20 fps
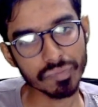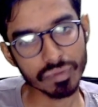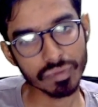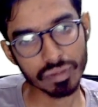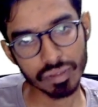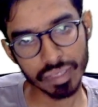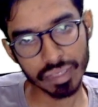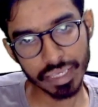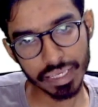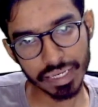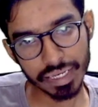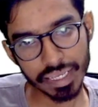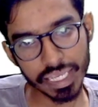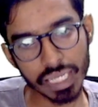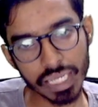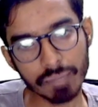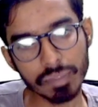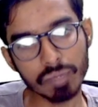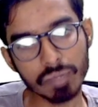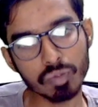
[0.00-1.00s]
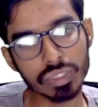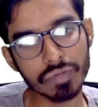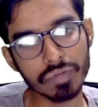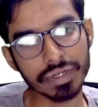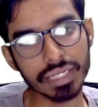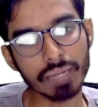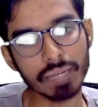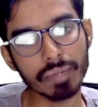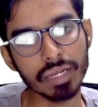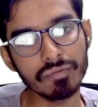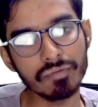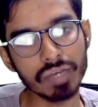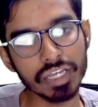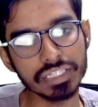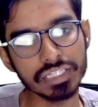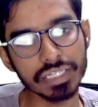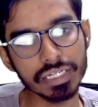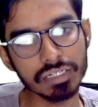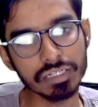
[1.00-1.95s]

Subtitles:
Here A and B both are vector point function.